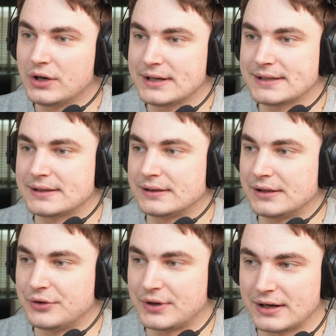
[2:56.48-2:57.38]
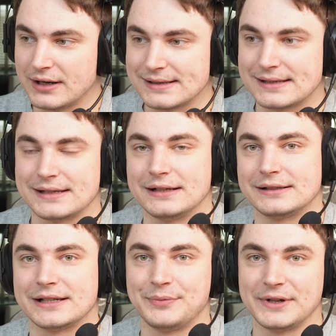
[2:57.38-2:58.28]
course, you cannot
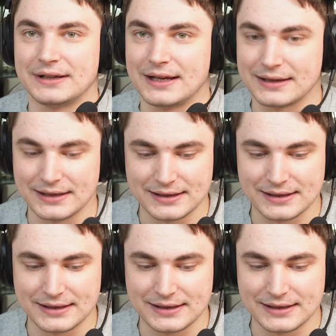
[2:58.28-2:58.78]
sell something like